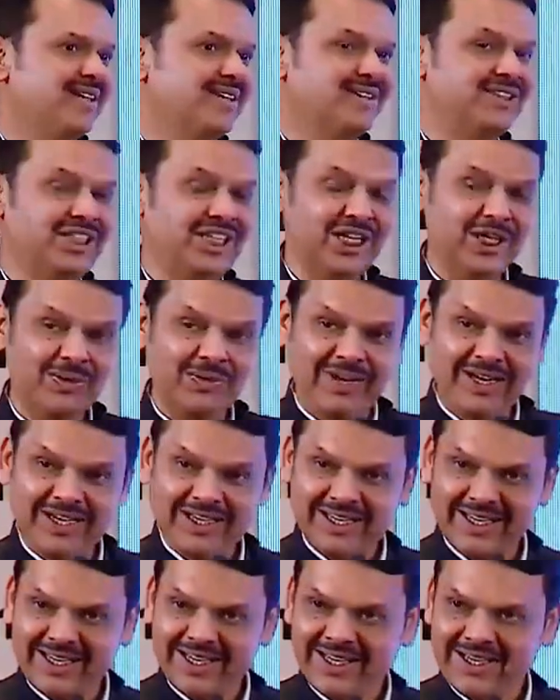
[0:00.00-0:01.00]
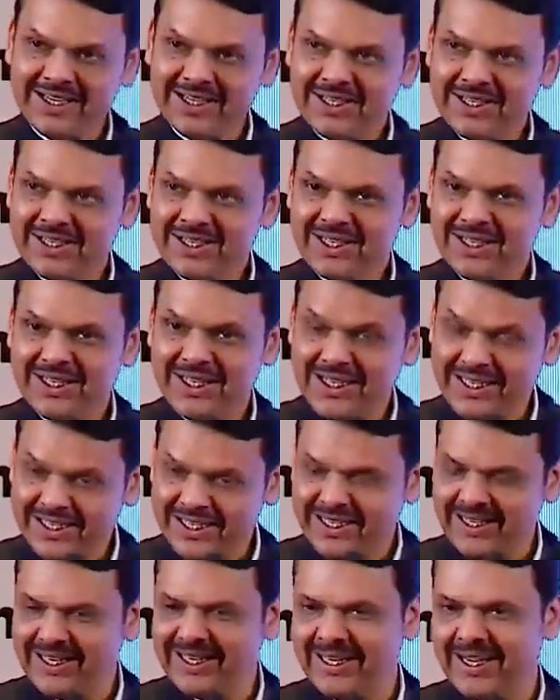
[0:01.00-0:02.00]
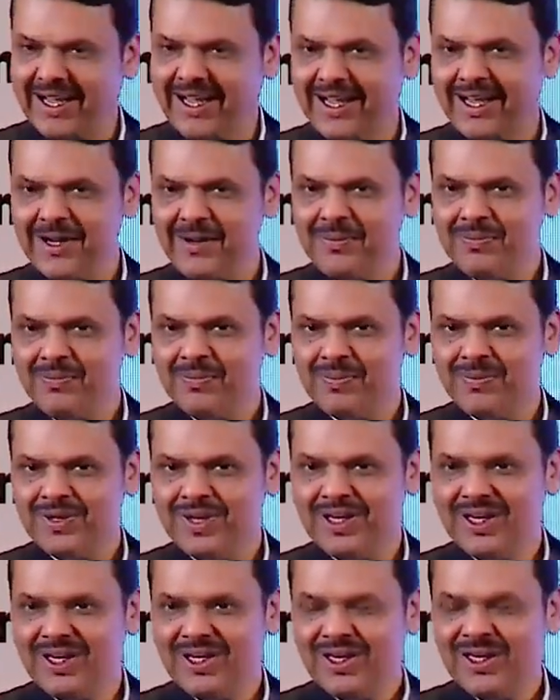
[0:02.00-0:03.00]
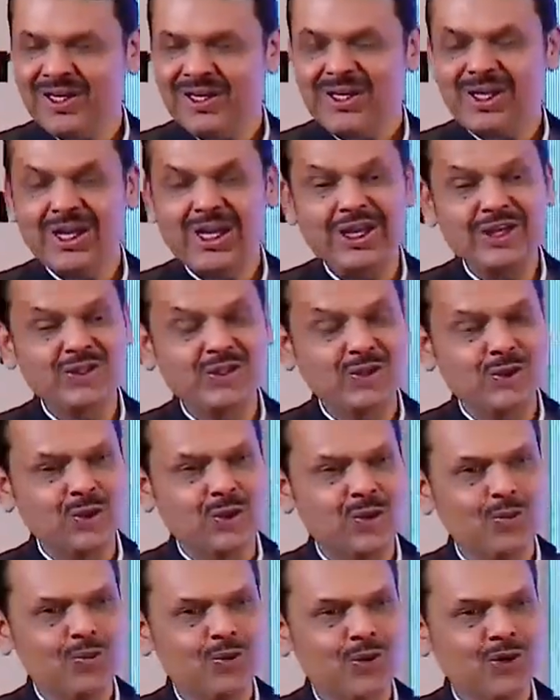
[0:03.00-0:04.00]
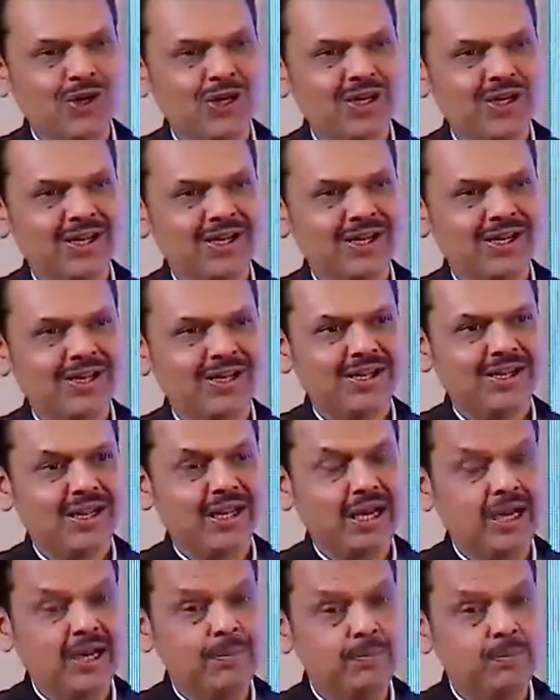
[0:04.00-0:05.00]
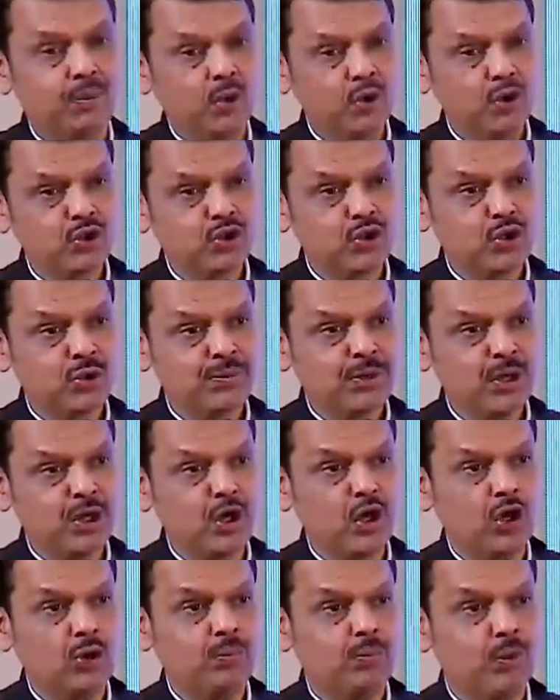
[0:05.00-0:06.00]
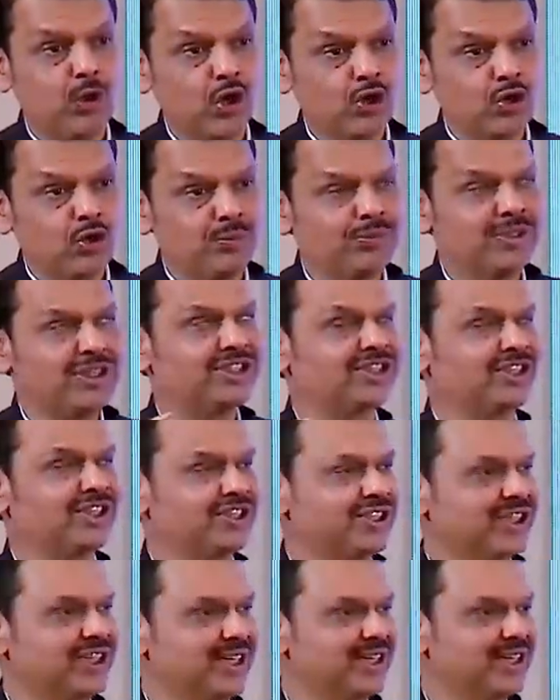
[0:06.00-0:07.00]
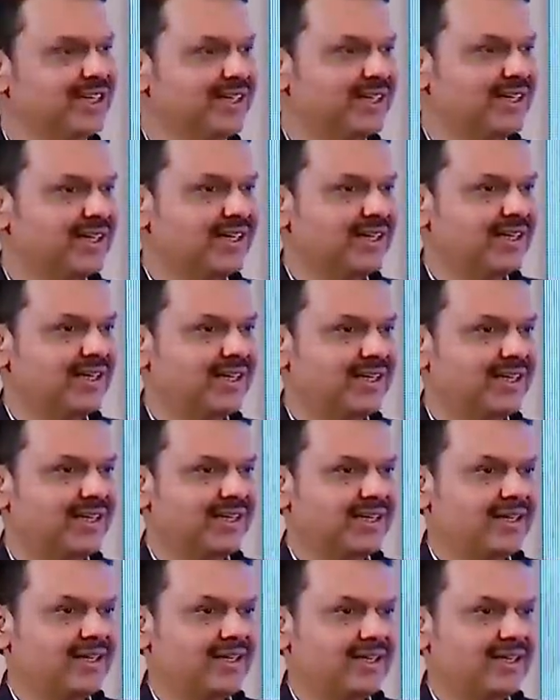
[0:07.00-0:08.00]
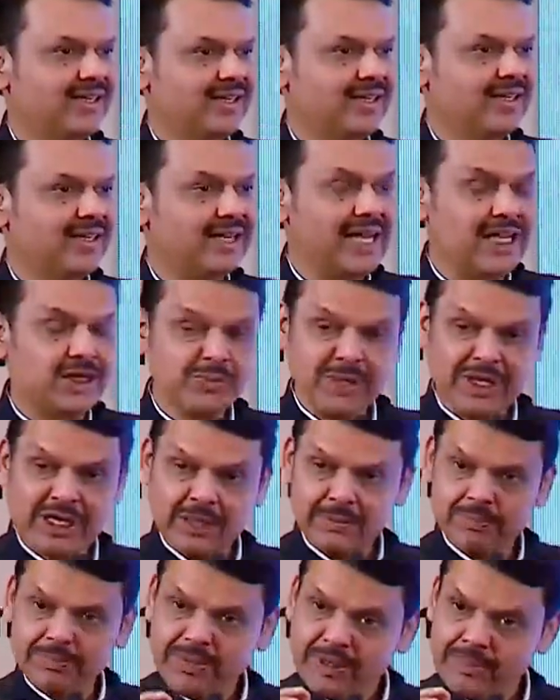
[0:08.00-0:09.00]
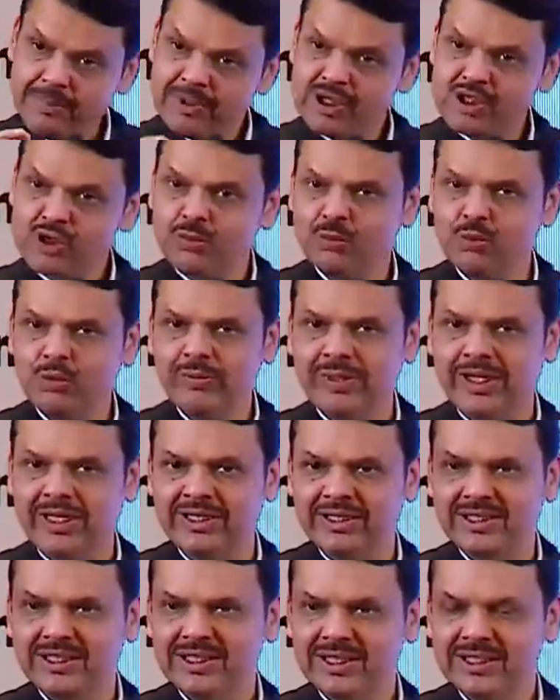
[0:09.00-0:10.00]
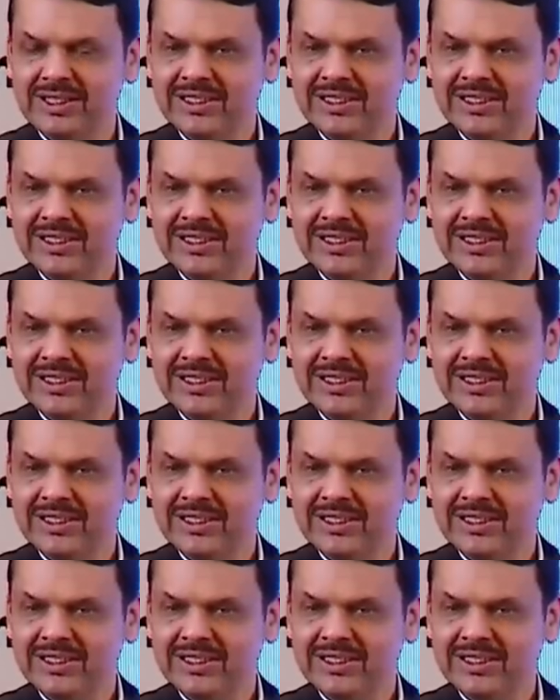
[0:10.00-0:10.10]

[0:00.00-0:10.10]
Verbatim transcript: G20 in India is no more a boardroom or ballroom discussion. It has become people's movement.